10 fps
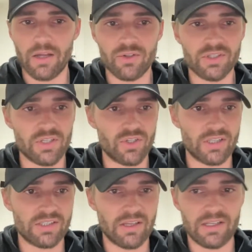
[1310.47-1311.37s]
just
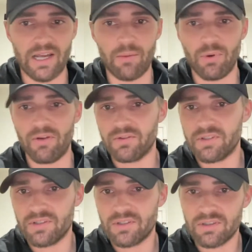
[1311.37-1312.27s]
adjusted the diet
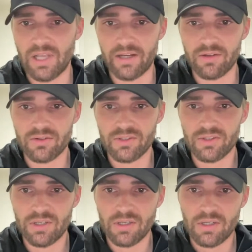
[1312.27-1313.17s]
preference sliders.